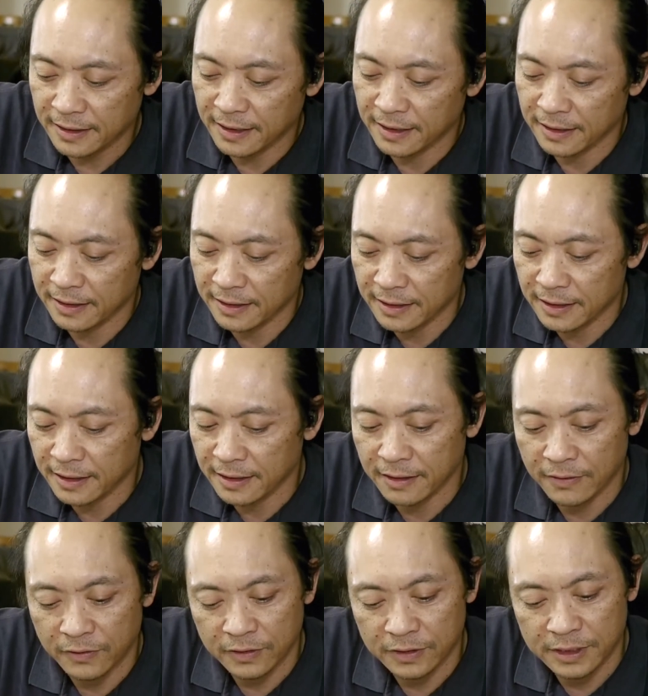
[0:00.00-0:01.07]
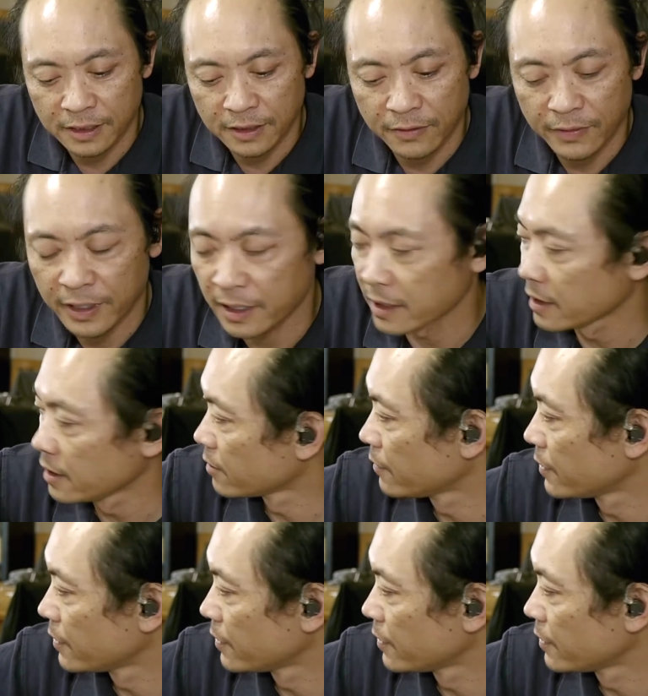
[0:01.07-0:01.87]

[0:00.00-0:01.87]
and I will tell you about it later.